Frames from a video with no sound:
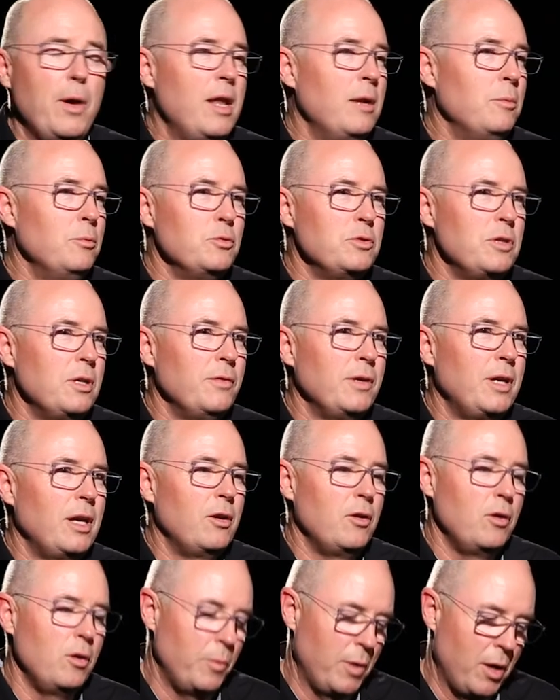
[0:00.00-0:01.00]
animals ever
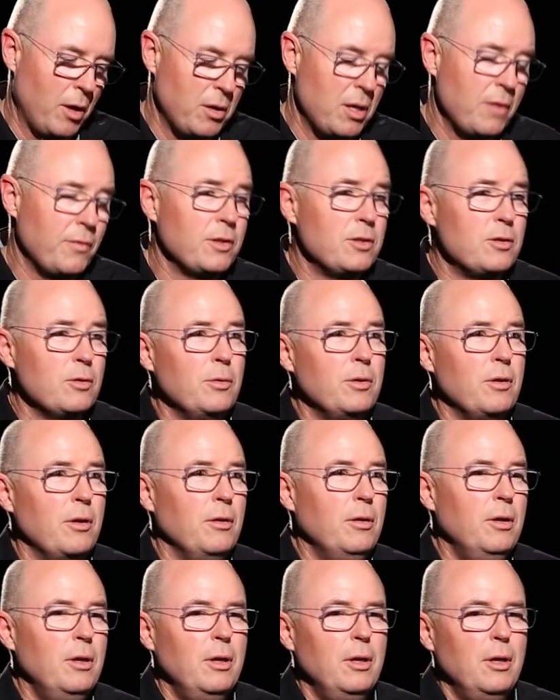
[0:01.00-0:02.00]
get hurt. We only ever do it
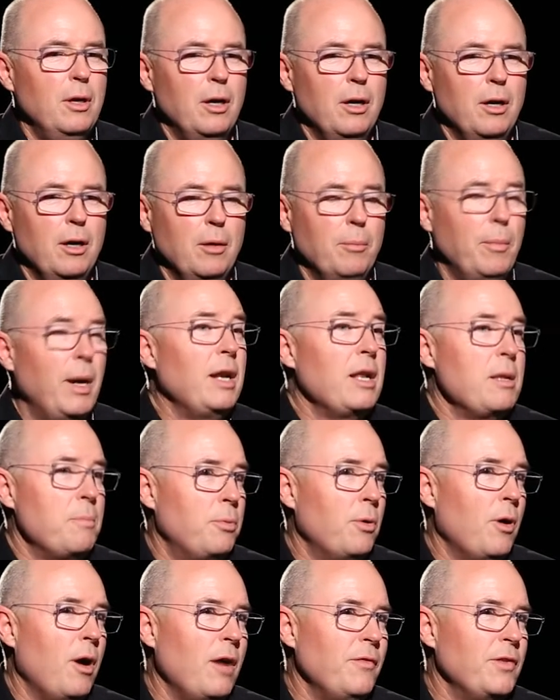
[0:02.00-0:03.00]
on mainly
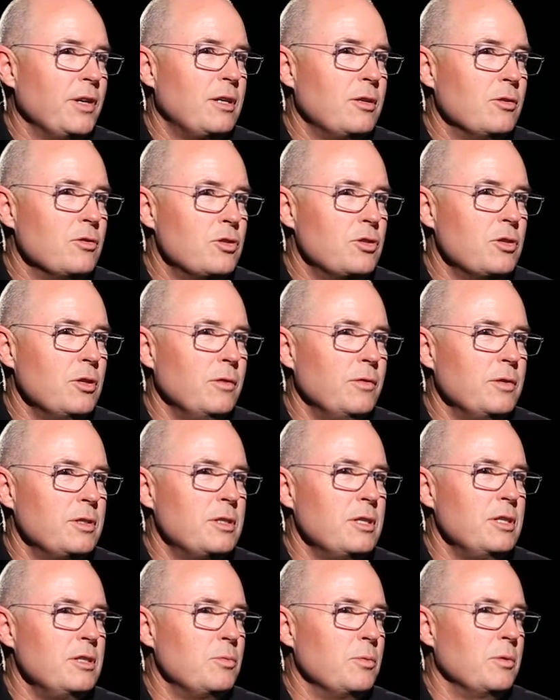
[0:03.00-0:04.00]
private
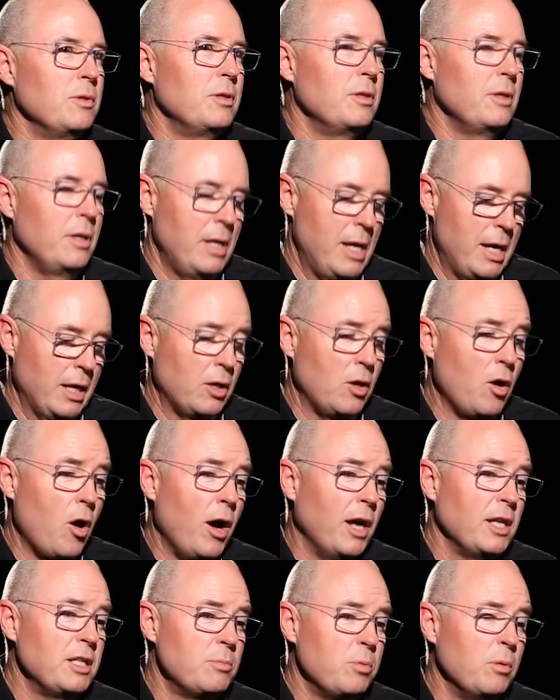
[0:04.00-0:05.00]
conservancies with our
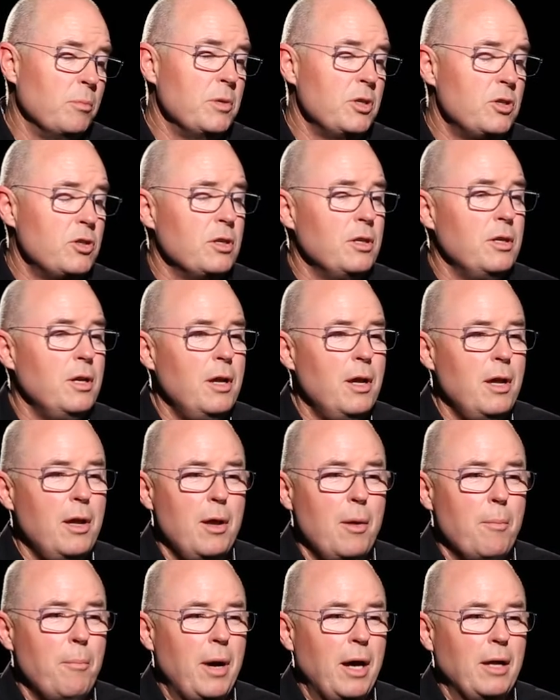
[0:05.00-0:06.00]
guide's permission.
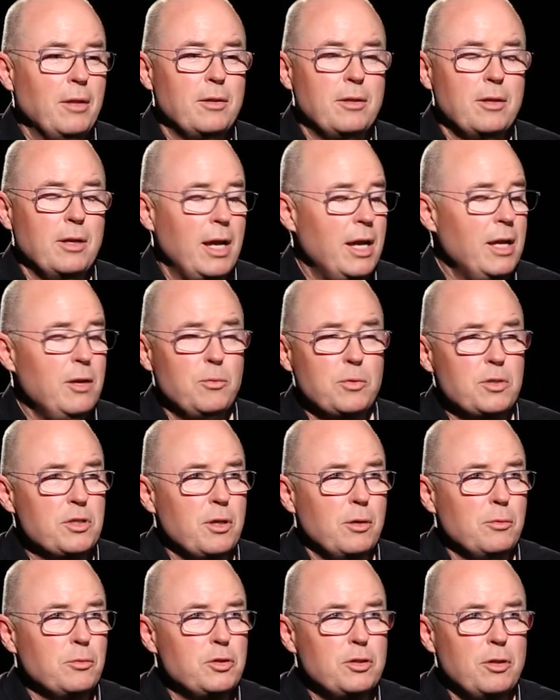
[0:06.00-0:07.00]
But the end
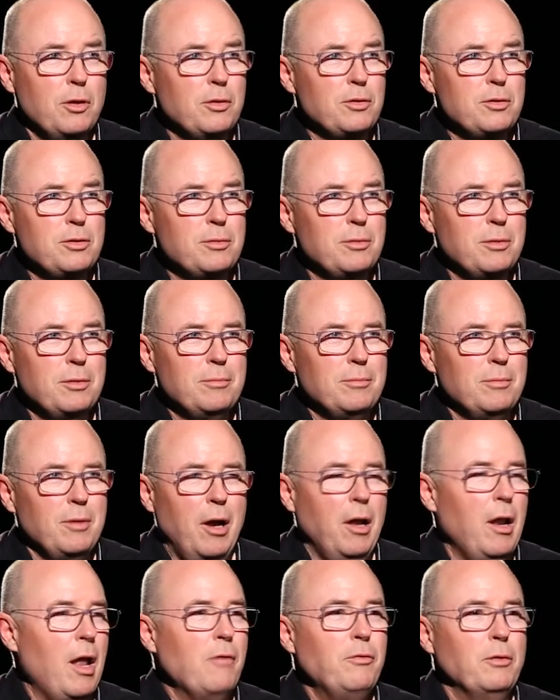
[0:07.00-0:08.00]
result shots,
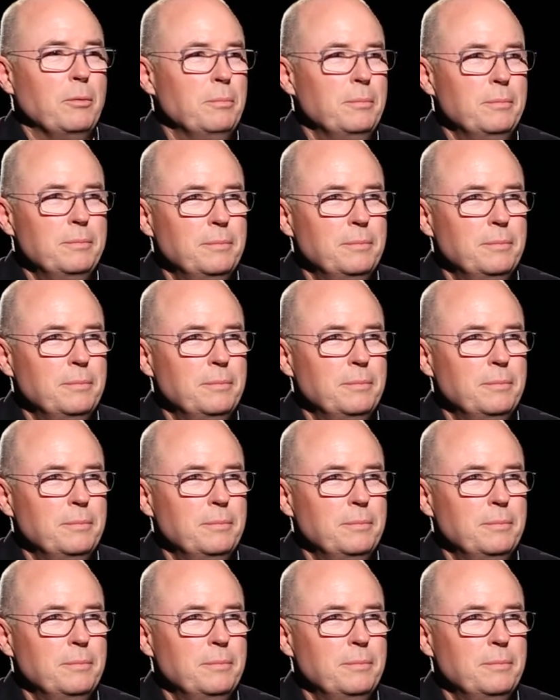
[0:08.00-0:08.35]
I love them.